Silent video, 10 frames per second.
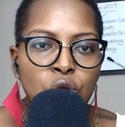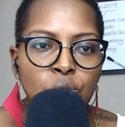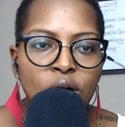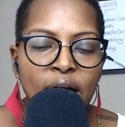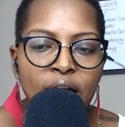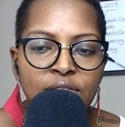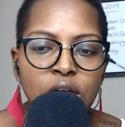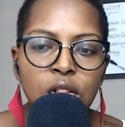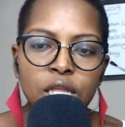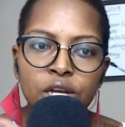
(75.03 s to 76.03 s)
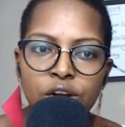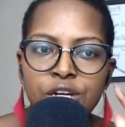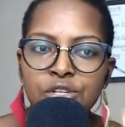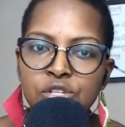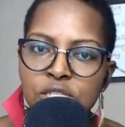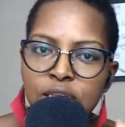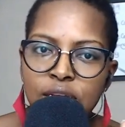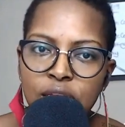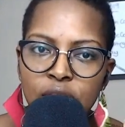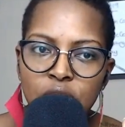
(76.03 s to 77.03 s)
you will have a clear
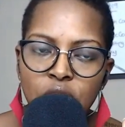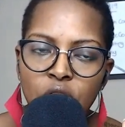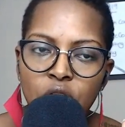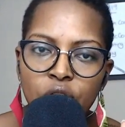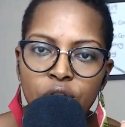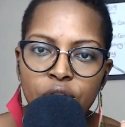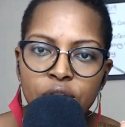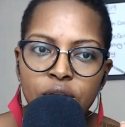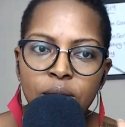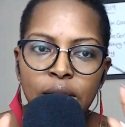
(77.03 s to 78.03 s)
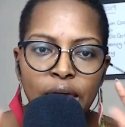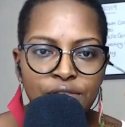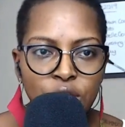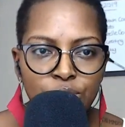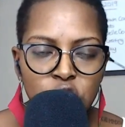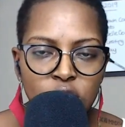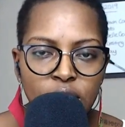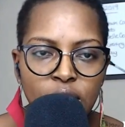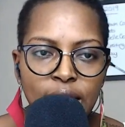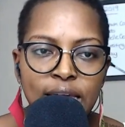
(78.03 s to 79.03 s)
understanding on life
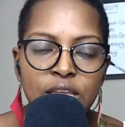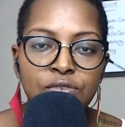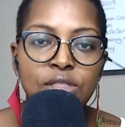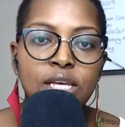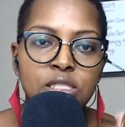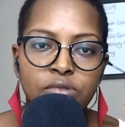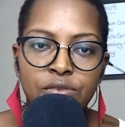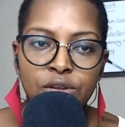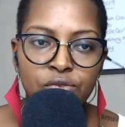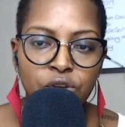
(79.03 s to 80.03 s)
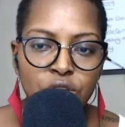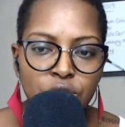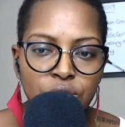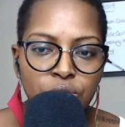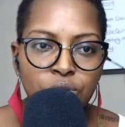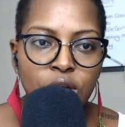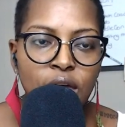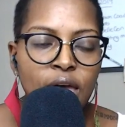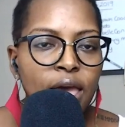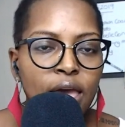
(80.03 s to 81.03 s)
coaching and if that's the right fit for you
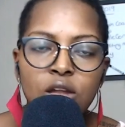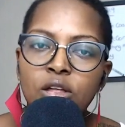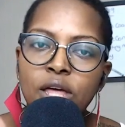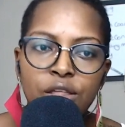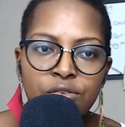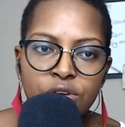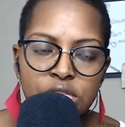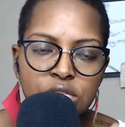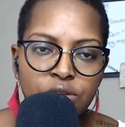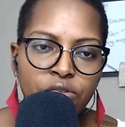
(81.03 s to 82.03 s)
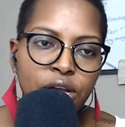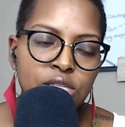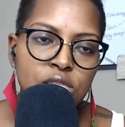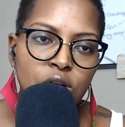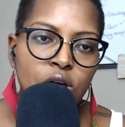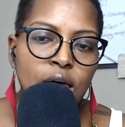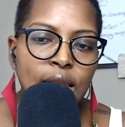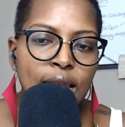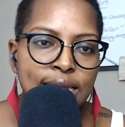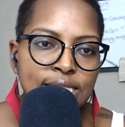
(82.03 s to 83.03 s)
and all that other fun stuff, right? So
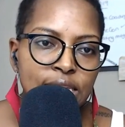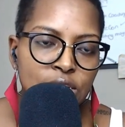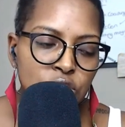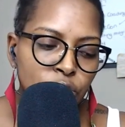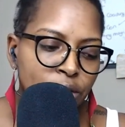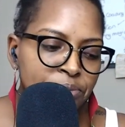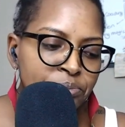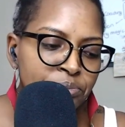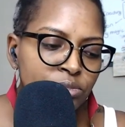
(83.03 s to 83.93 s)
let's get to it.